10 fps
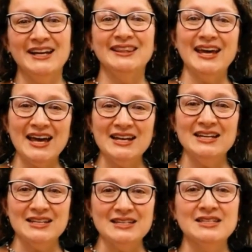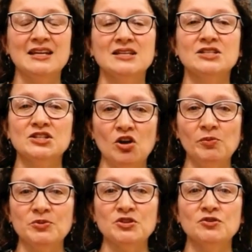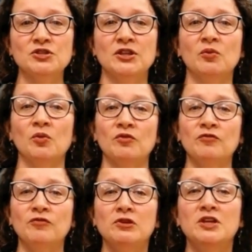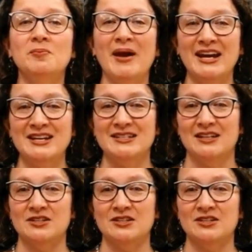That is, sculptures that were fully painted,